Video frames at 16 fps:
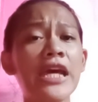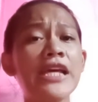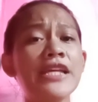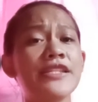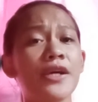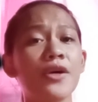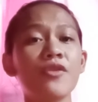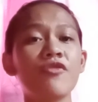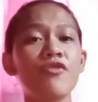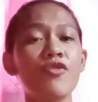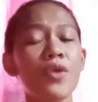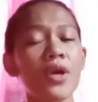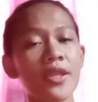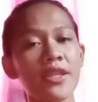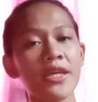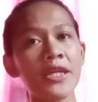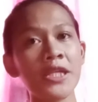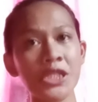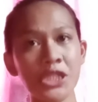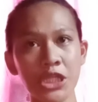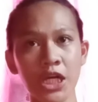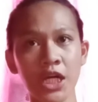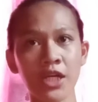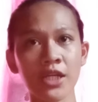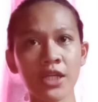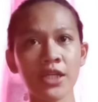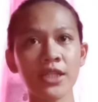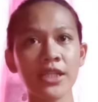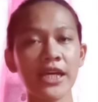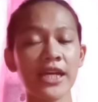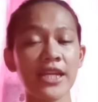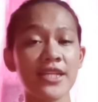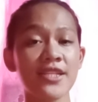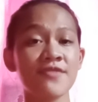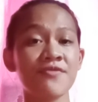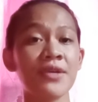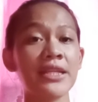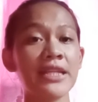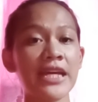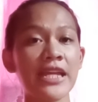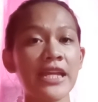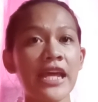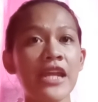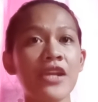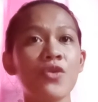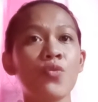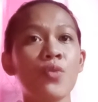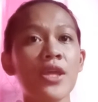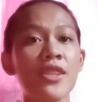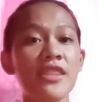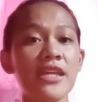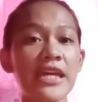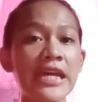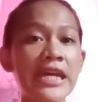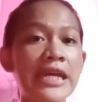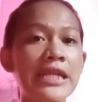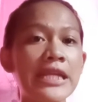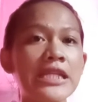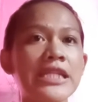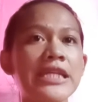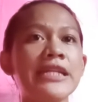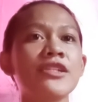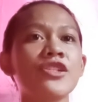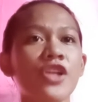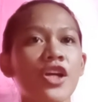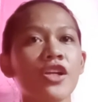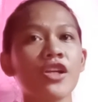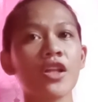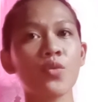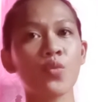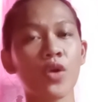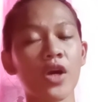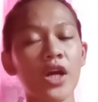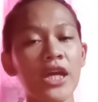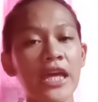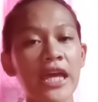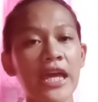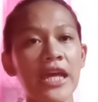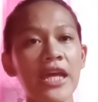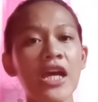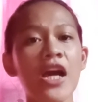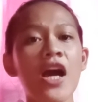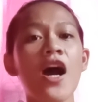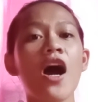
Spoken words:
So for the internal, it is related within the internal working